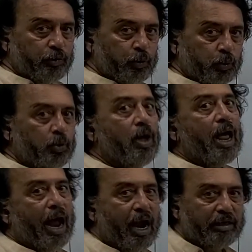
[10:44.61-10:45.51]

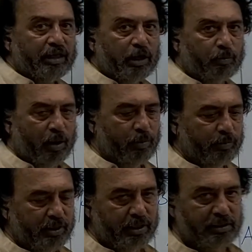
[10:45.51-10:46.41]
u2 and their
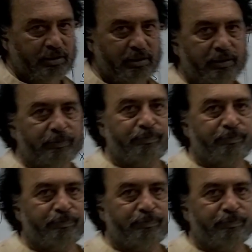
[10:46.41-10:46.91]
probabilities.